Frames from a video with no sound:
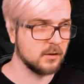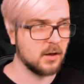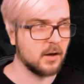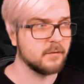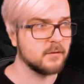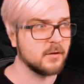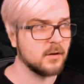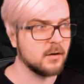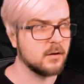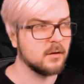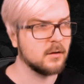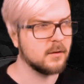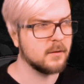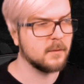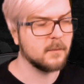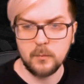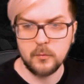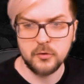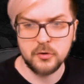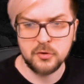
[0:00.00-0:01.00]
after
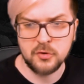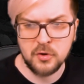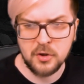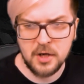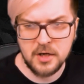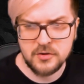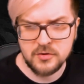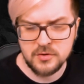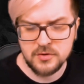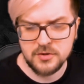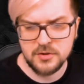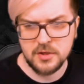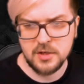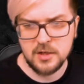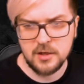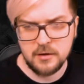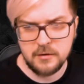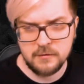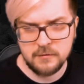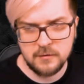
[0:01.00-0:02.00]
Modern Horizons
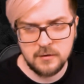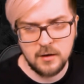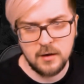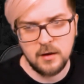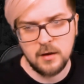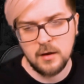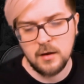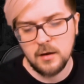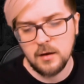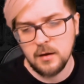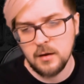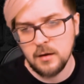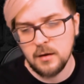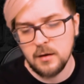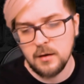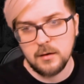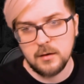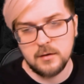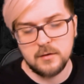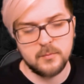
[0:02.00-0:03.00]
release,
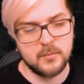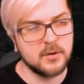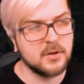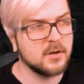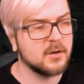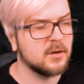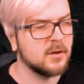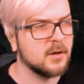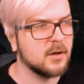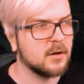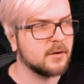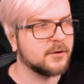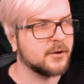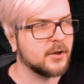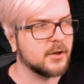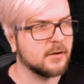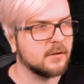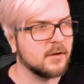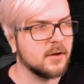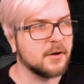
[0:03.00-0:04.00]
it is pretty clear
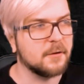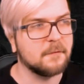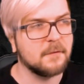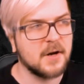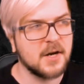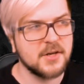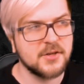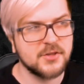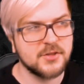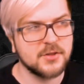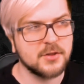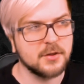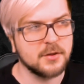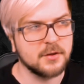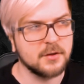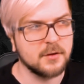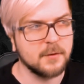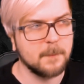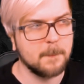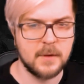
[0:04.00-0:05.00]
that the revised
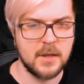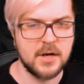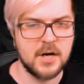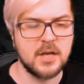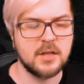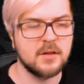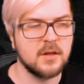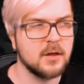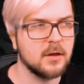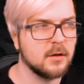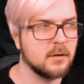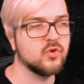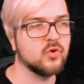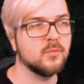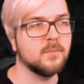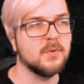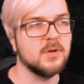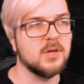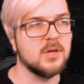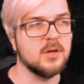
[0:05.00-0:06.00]
rating should
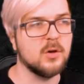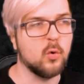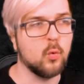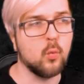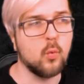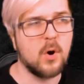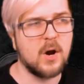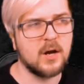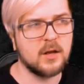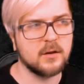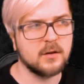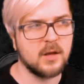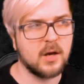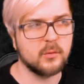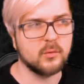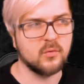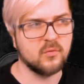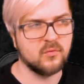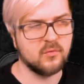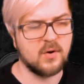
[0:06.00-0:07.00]
be 1 out
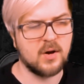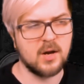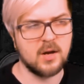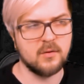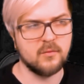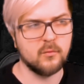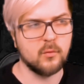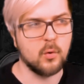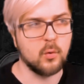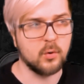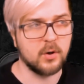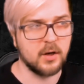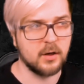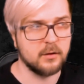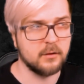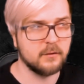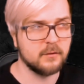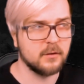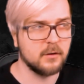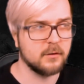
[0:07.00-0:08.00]
of 5 WoW
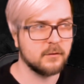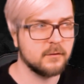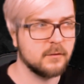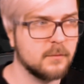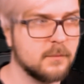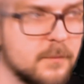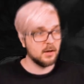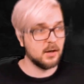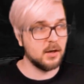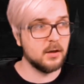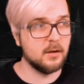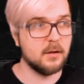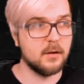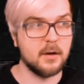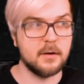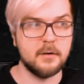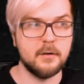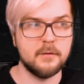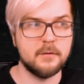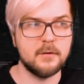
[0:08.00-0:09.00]
canisters. And
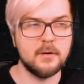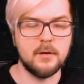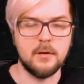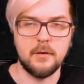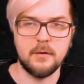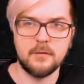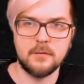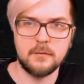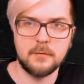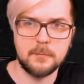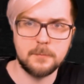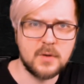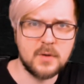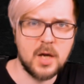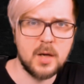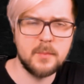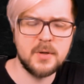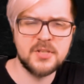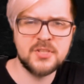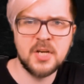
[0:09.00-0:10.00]
that is the list.
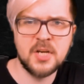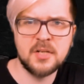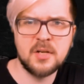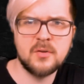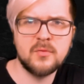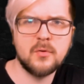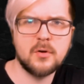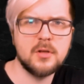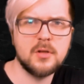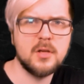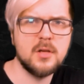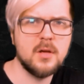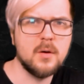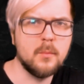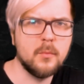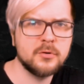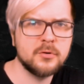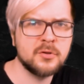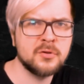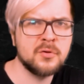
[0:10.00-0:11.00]
I'm excited for the
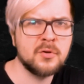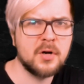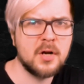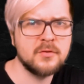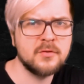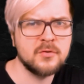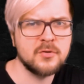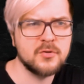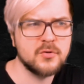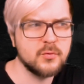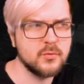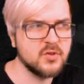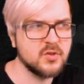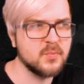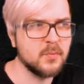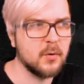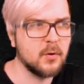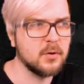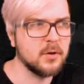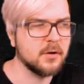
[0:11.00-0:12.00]
Modern Horizons 2
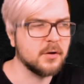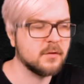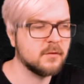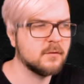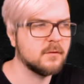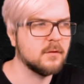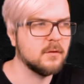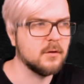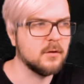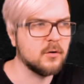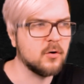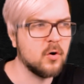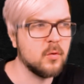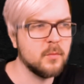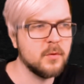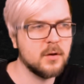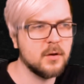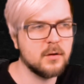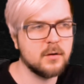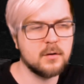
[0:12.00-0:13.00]
spoilers
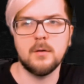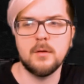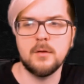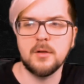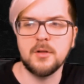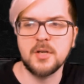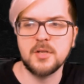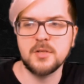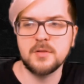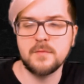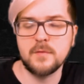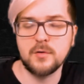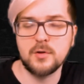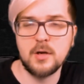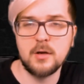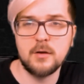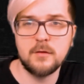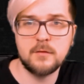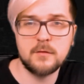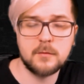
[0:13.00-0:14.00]
coming in the next few
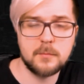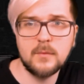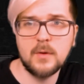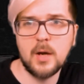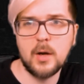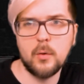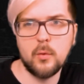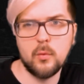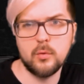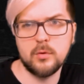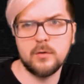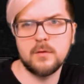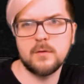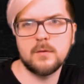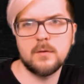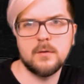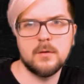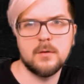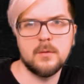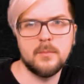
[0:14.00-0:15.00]
days. I would
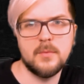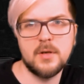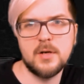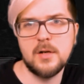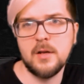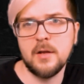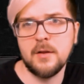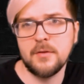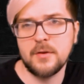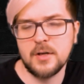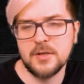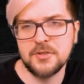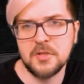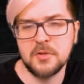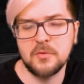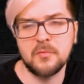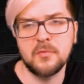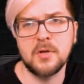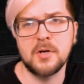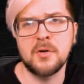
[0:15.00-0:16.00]
be really interested
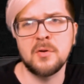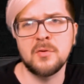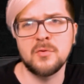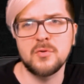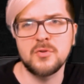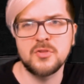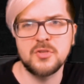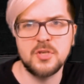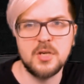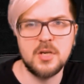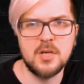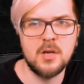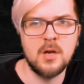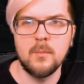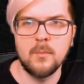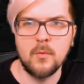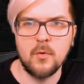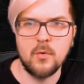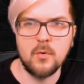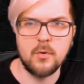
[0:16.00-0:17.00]
if we're going to see
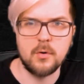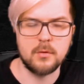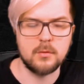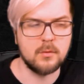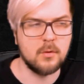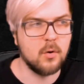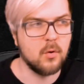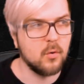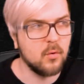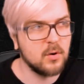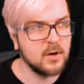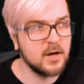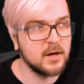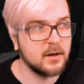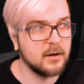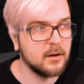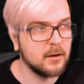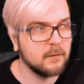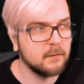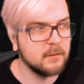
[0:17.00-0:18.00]
more Hogak
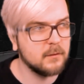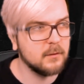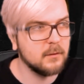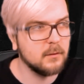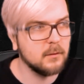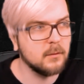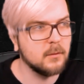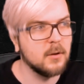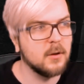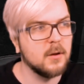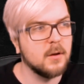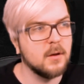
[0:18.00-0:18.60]
level